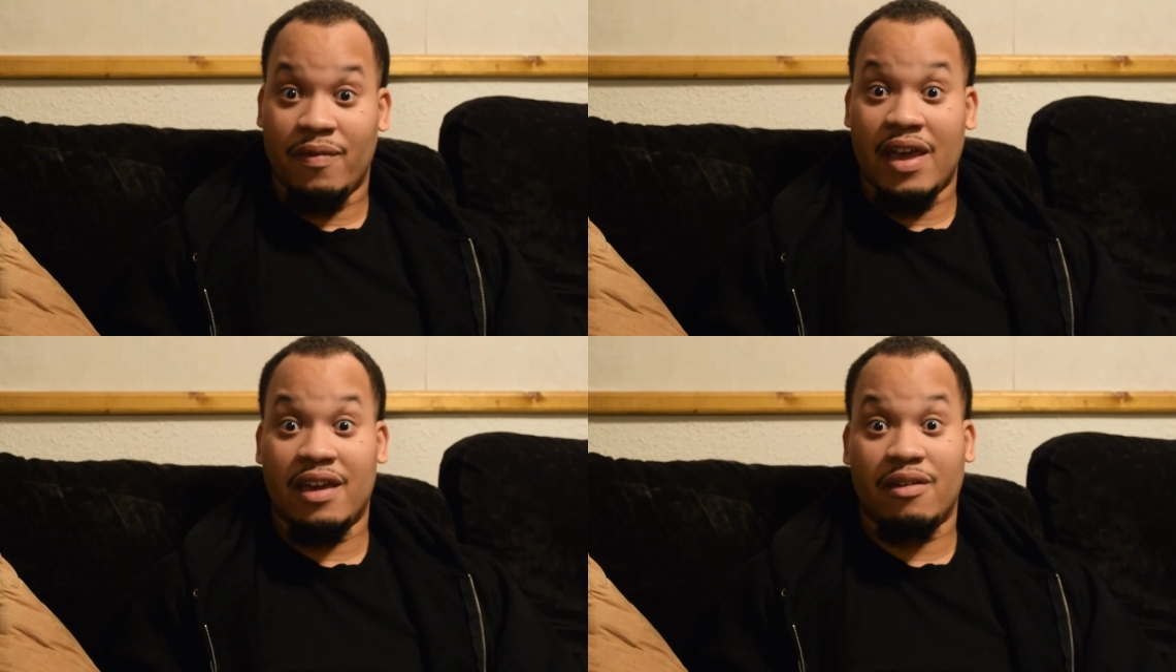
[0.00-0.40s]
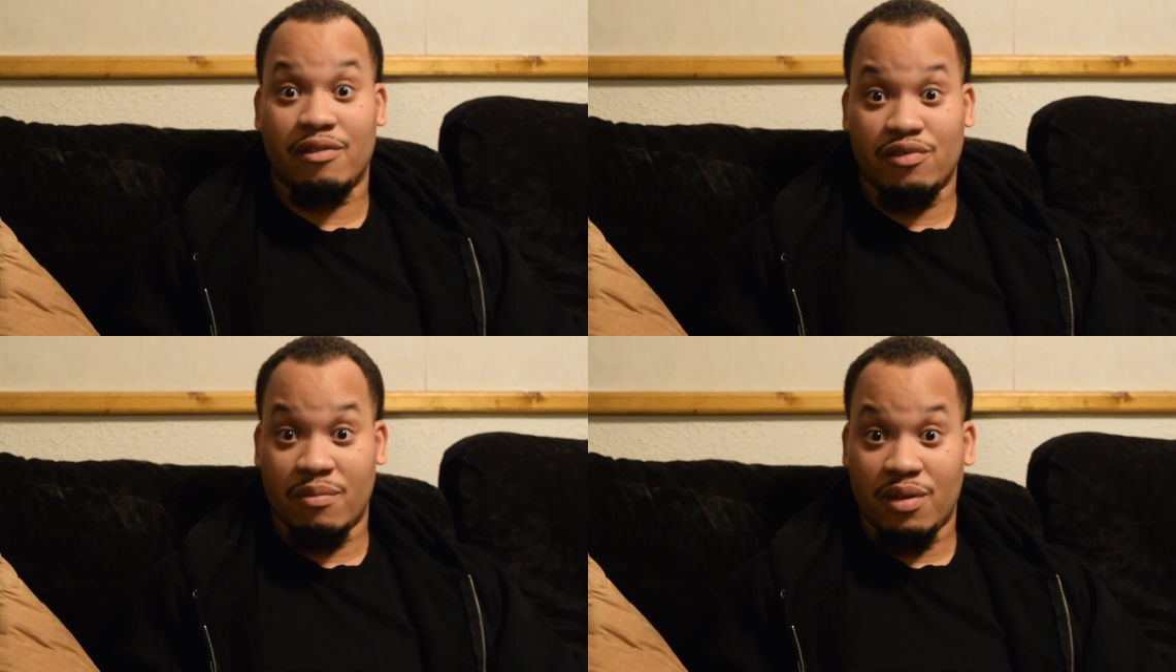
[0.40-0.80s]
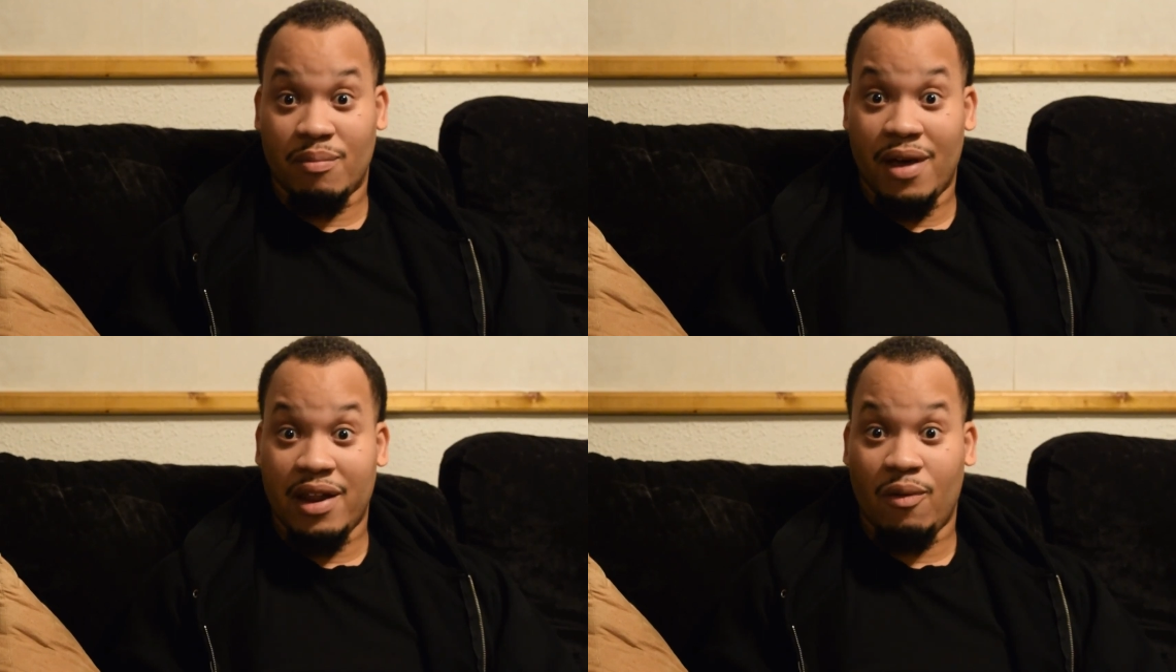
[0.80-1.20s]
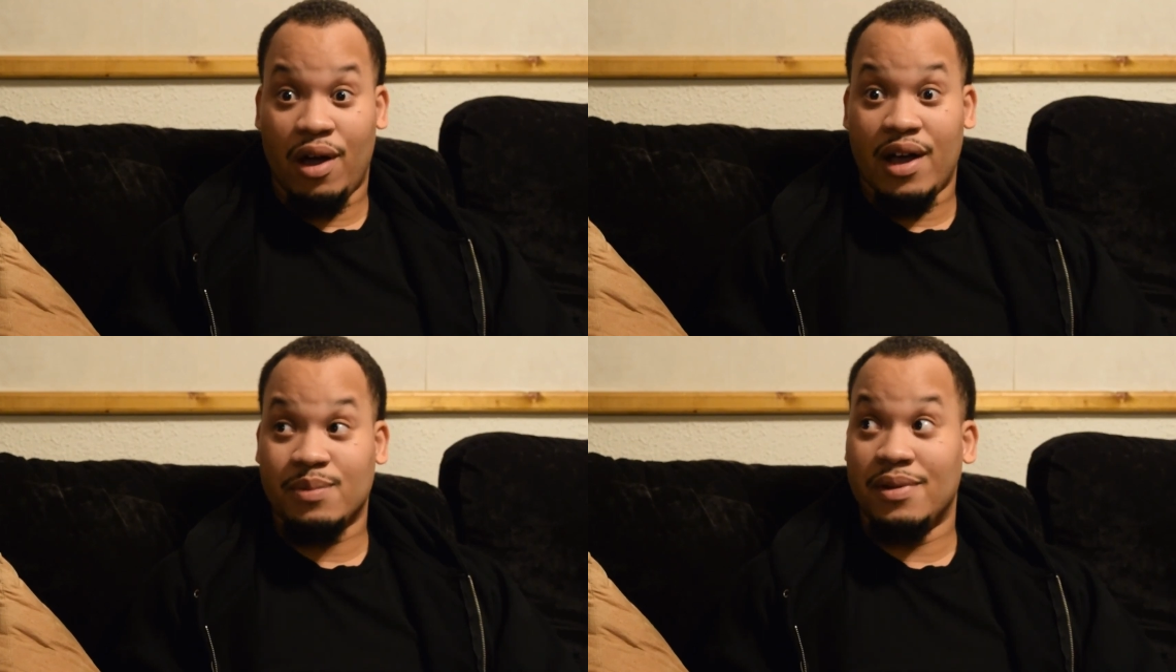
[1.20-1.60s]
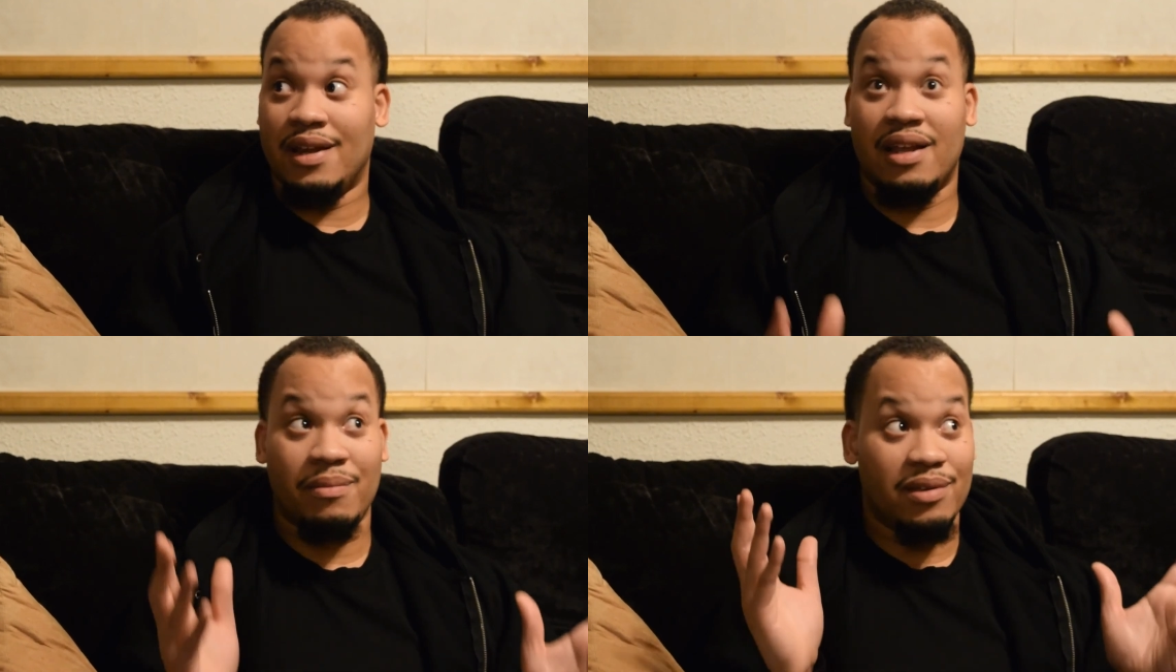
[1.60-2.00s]
They contributed money-wise, but
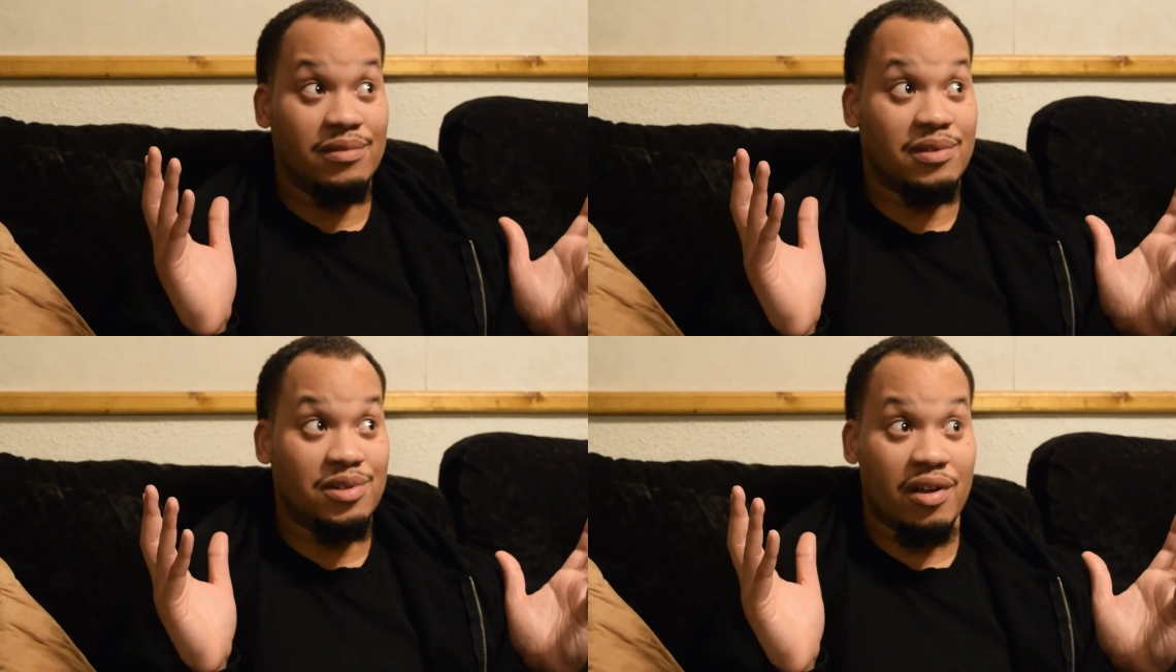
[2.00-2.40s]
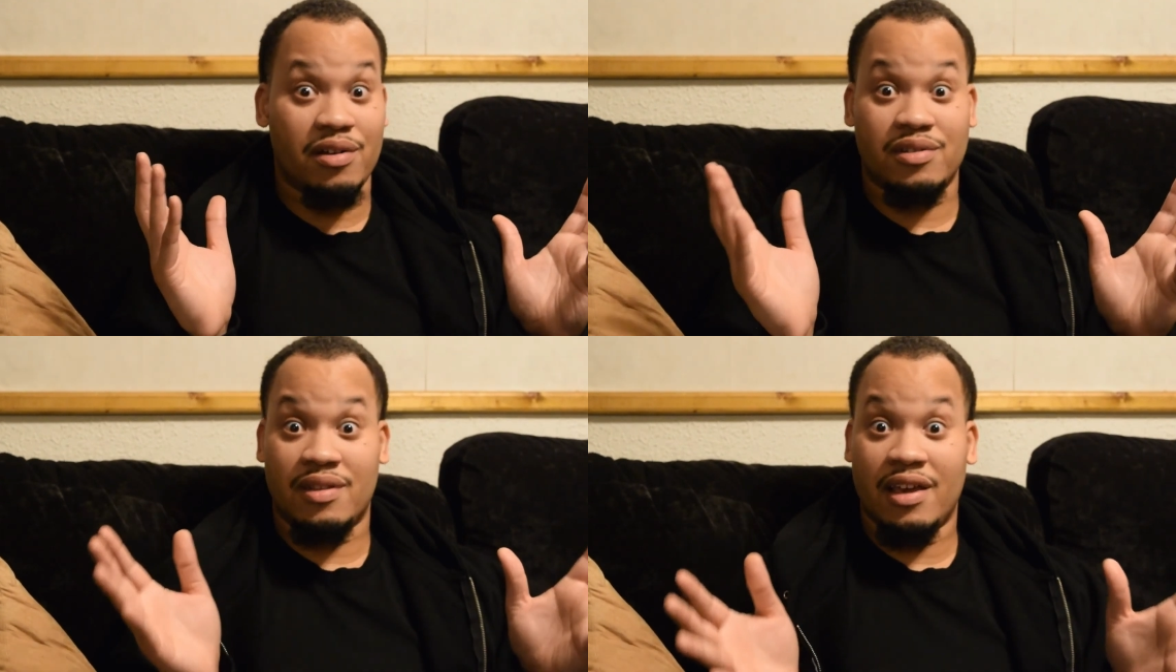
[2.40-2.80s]
they let me use the church.